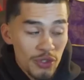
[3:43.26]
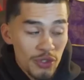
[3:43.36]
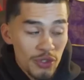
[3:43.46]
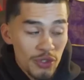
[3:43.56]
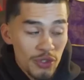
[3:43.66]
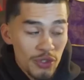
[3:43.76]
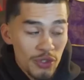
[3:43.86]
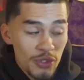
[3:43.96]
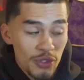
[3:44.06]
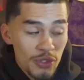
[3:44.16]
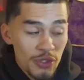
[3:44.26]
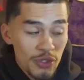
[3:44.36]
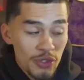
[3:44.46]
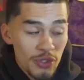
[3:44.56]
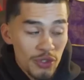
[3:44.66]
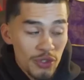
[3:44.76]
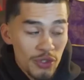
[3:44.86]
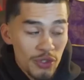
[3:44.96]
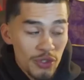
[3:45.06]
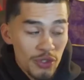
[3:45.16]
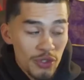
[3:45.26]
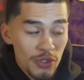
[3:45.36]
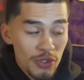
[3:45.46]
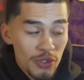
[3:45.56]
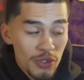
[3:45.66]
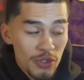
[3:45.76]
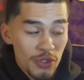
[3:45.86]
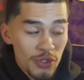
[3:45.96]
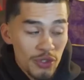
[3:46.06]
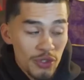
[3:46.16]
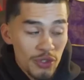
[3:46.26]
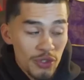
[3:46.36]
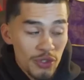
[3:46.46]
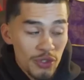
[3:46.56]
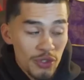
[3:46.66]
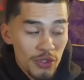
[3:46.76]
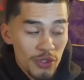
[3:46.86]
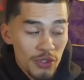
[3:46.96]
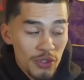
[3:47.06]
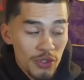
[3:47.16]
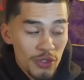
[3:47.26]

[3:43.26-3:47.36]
[no speech]